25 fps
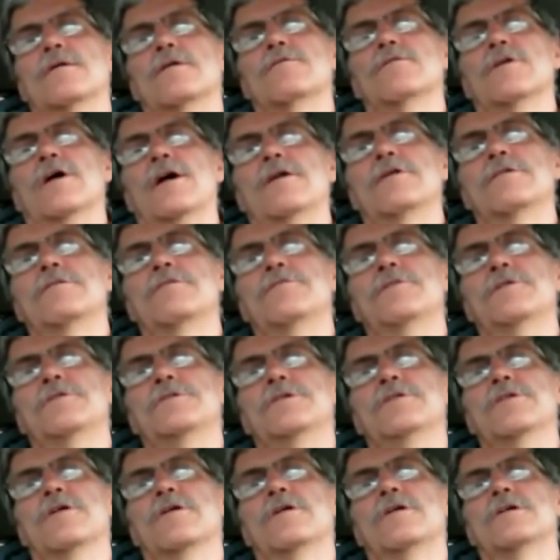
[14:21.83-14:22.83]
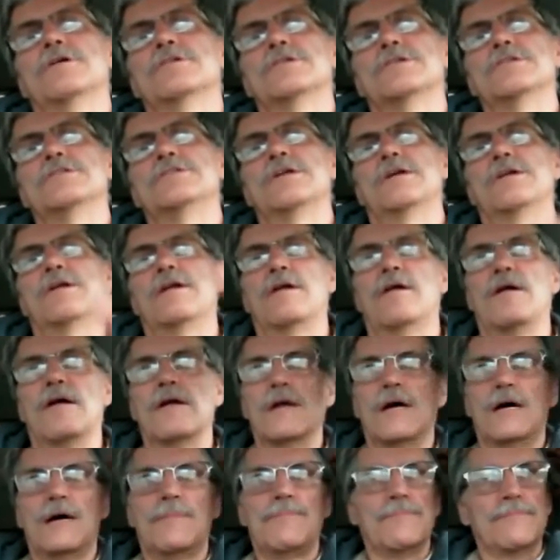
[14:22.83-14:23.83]
of $150. I set it
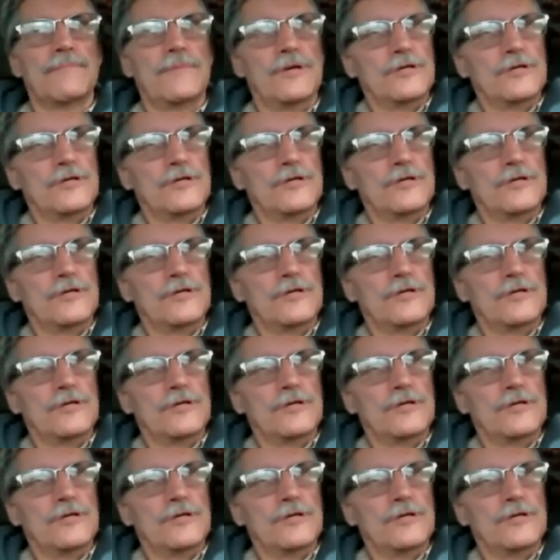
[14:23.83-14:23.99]
all up.